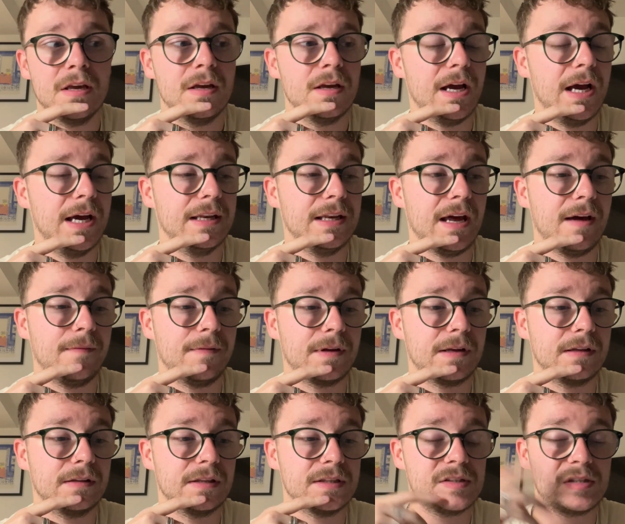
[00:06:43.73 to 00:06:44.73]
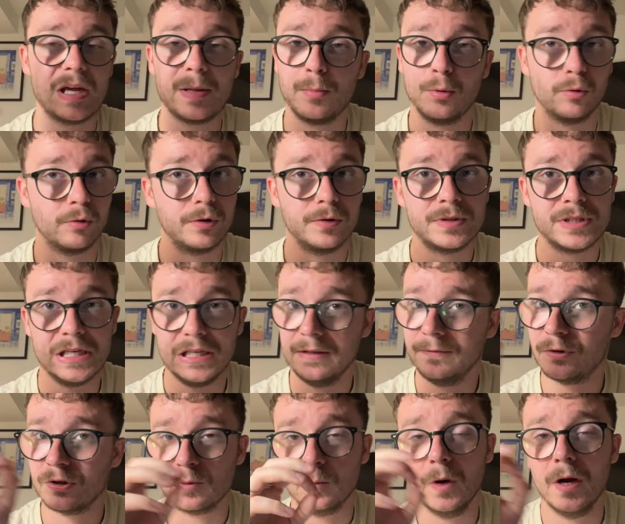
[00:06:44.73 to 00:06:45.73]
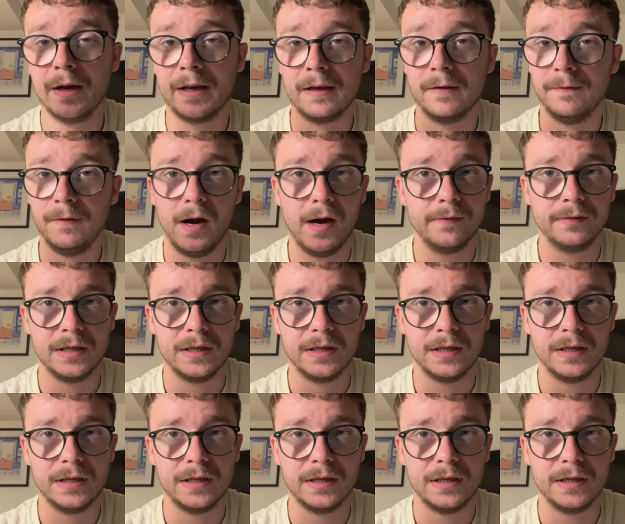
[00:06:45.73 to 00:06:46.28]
And having the stable routine of just working 5